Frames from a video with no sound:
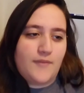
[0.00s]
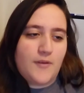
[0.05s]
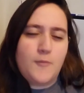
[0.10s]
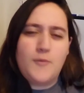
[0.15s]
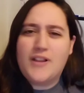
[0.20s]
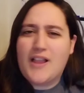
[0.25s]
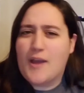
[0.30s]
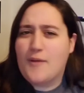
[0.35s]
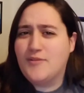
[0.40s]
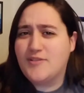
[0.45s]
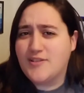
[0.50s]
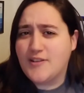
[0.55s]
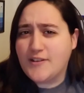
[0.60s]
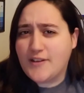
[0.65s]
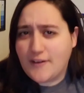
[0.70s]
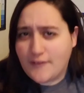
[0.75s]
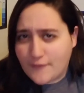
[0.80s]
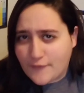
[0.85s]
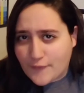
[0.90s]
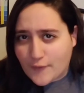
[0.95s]
was
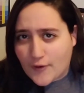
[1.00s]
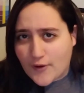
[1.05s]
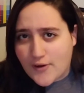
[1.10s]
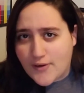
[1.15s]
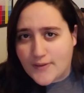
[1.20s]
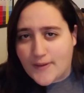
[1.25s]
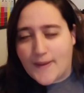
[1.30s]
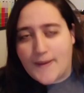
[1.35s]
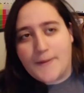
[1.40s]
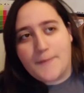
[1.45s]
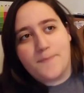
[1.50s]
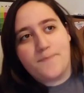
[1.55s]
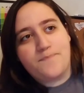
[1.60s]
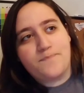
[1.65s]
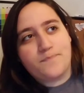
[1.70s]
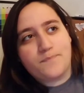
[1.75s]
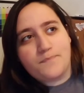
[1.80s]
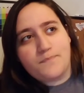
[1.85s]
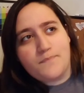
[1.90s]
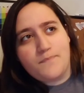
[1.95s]
looking for like
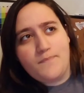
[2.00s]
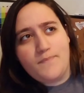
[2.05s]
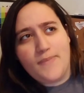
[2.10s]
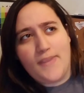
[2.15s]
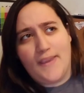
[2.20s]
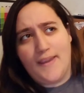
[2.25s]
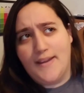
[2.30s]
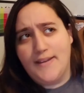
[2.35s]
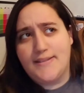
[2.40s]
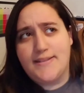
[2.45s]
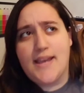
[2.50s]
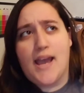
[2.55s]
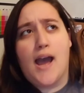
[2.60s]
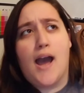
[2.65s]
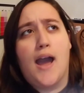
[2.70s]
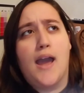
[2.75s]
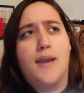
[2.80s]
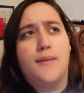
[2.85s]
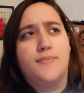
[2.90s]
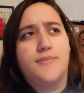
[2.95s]
a
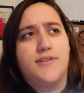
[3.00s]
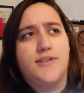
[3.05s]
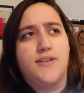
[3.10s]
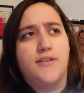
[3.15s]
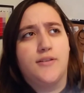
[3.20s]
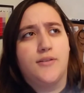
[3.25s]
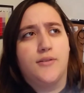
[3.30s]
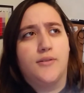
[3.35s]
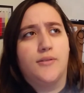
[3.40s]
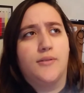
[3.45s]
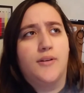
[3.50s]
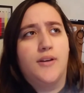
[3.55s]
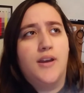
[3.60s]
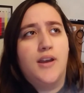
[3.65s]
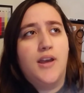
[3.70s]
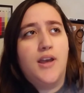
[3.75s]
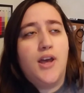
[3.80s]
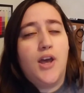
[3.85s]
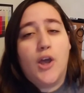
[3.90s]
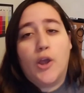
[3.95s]
time to
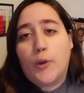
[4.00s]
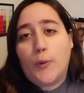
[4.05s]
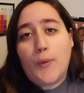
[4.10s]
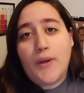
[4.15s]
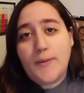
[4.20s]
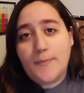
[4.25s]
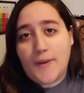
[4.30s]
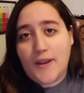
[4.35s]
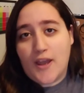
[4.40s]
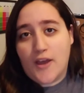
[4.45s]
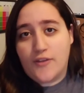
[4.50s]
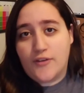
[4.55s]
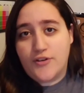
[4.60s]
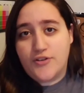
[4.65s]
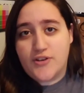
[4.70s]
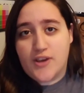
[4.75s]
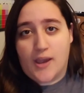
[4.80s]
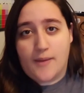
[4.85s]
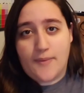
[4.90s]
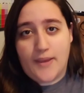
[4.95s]
quit my other
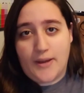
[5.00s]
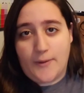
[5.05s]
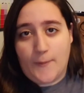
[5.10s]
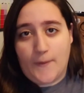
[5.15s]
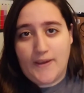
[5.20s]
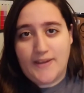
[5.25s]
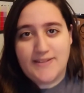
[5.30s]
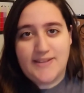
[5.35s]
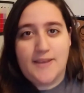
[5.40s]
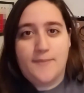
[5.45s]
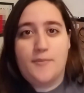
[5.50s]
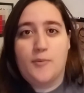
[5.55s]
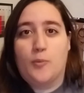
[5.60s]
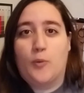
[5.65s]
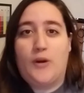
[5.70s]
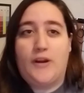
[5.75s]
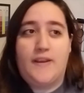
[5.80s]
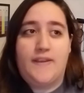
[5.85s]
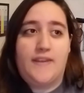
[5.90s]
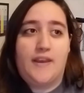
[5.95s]
job anyway because I've been
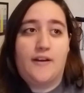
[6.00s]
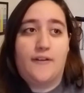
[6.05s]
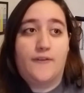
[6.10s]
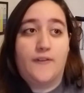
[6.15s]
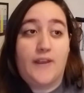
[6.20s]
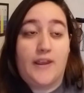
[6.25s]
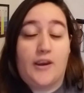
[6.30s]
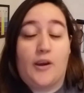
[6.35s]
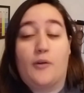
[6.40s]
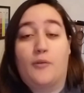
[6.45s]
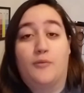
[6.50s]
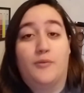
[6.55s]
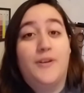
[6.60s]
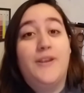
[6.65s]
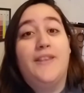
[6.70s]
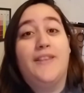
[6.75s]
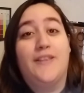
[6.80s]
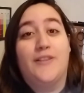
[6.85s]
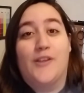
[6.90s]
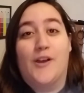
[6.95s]
working there for like a
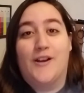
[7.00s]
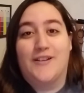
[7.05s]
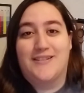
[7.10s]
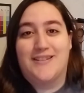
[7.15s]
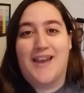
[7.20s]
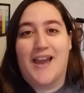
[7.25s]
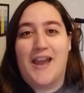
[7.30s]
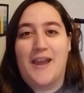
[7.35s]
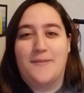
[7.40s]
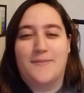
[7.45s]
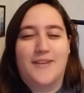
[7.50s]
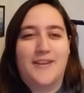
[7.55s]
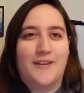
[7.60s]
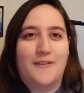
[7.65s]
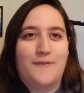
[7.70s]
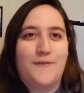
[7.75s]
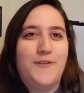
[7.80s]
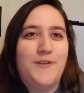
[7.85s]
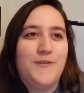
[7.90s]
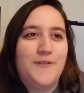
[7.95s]
really long time, like
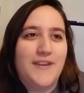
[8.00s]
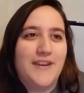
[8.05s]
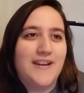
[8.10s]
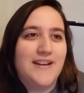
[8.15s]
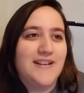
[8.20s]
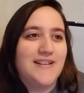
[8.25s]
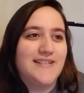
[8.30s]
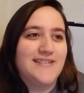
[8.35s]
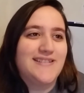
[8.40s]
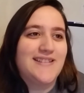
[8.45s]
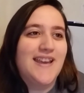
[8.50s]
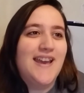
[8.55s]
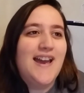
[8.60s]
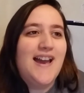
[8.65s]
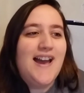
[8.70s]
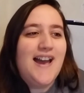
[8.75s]
a few years.